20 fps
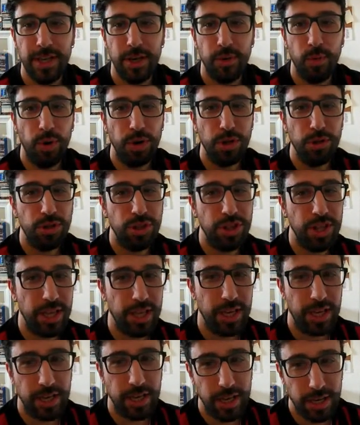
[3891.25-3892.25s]
What do you
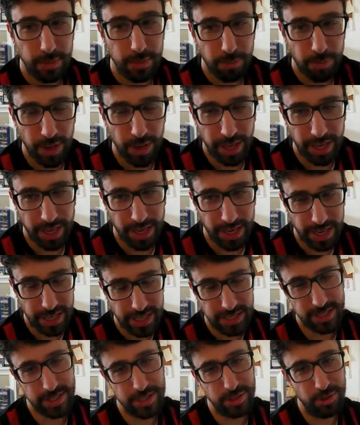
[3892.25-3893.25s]
think playing
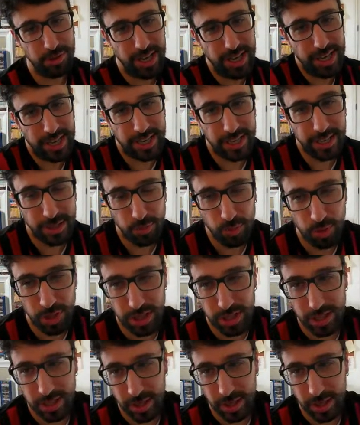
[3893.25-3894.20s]
against United with